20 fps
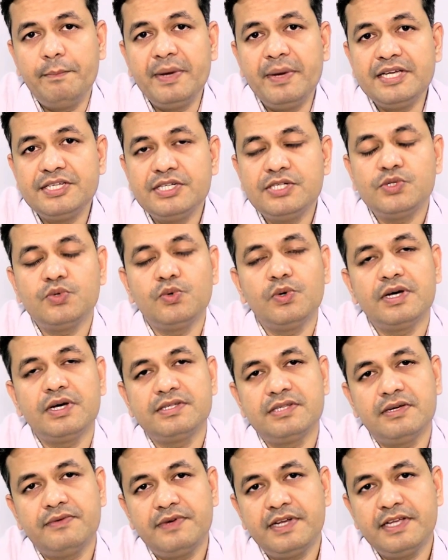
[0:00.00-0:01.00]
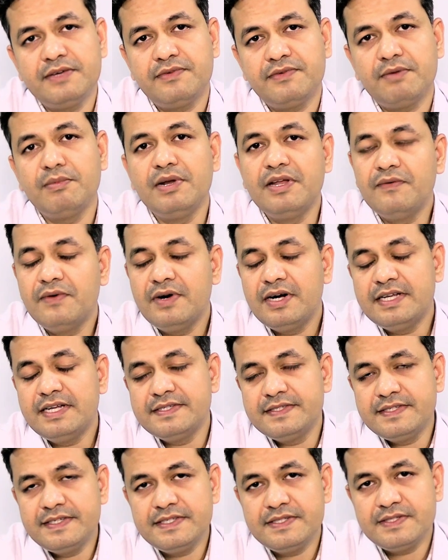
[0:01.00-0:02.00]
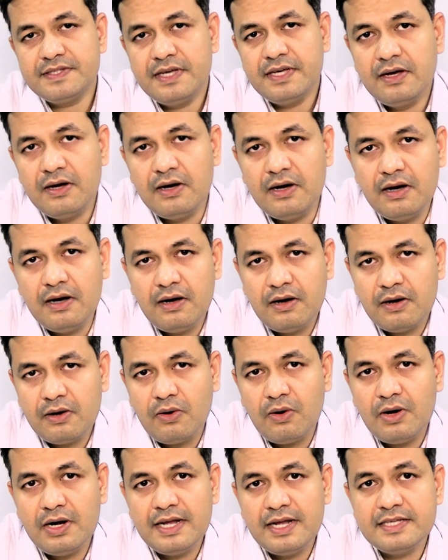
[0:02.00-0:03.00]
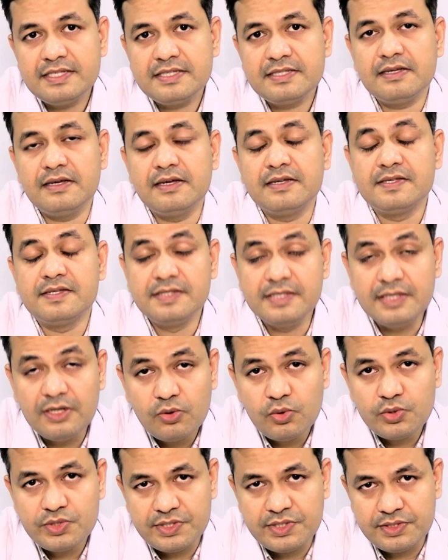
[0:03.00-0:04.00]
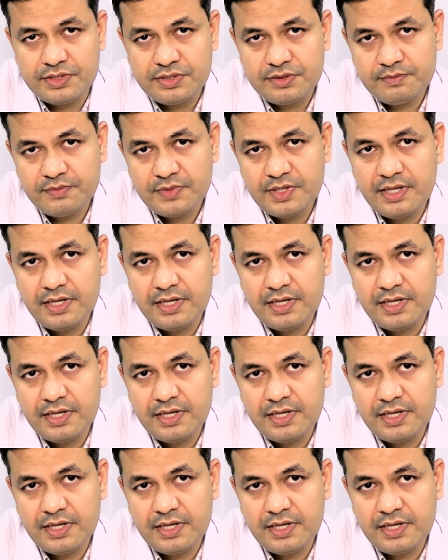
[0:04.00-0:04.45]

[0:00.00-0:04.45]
patients who are suffering from liver disease called as cirrhosis.